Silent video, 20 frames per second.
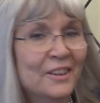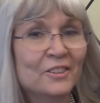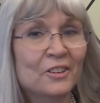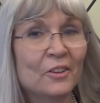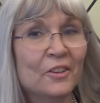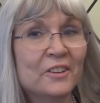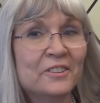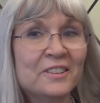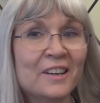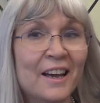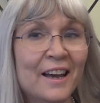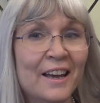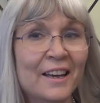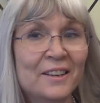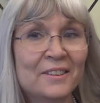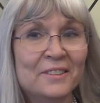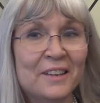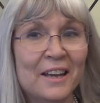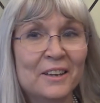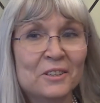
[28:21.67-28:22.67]
So this guy
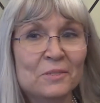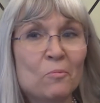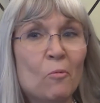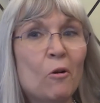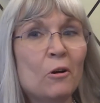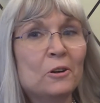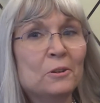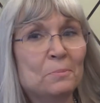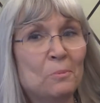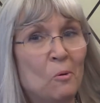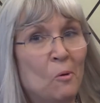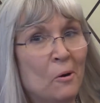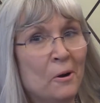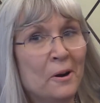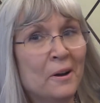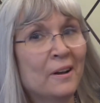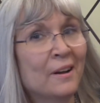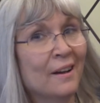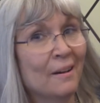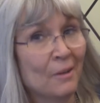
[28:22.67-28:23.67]
is a
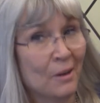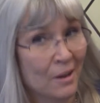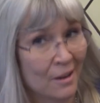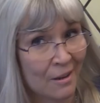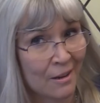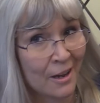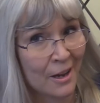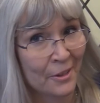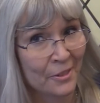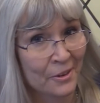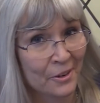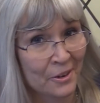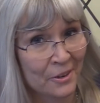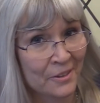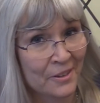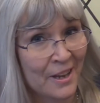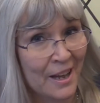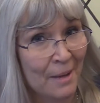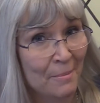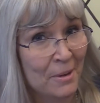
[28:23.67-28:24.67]
smorgasbord author.
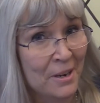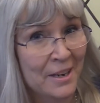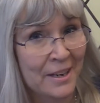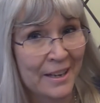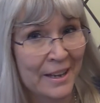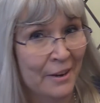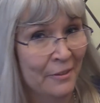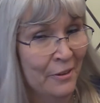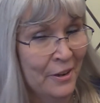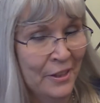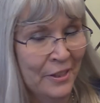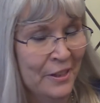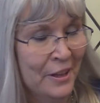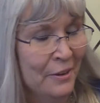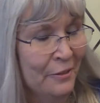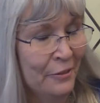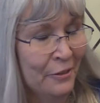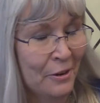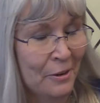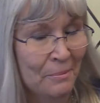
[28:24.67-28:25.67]
I mean, everything
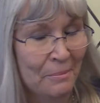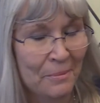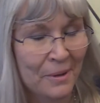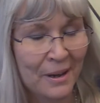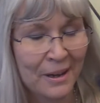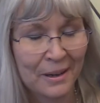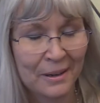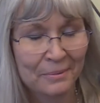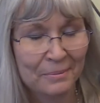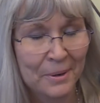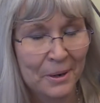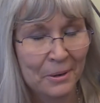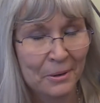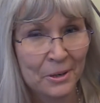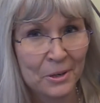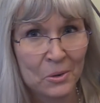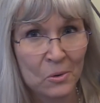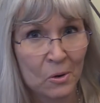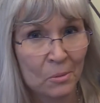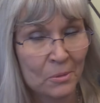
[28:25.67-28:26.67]
from
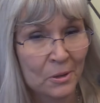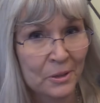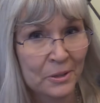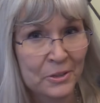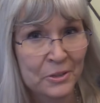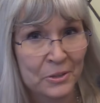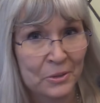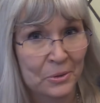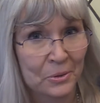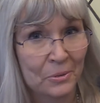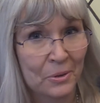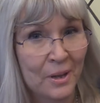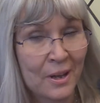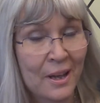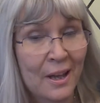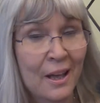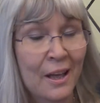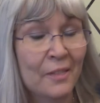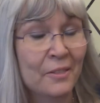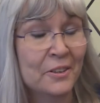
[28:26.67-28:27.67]
paranormal to
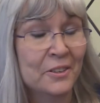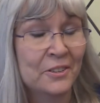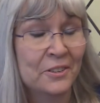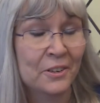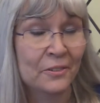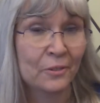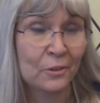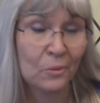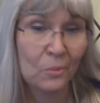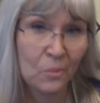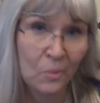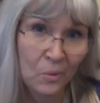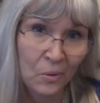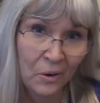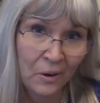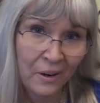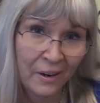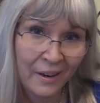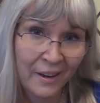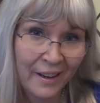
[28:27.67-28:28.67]
the Civil
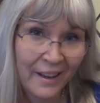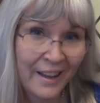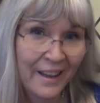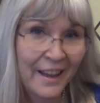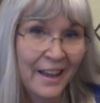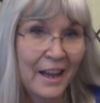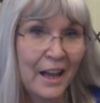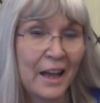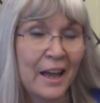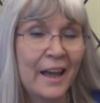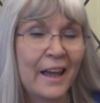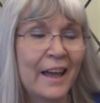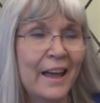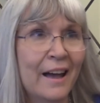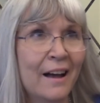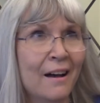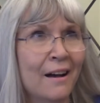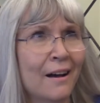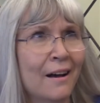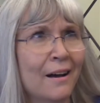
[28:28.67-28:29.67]
War,
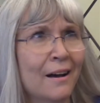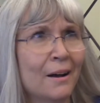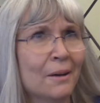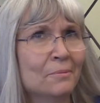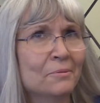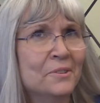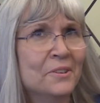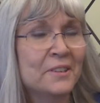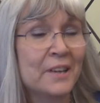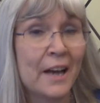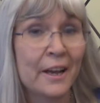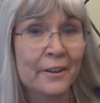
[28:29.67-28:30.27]
sci-fi,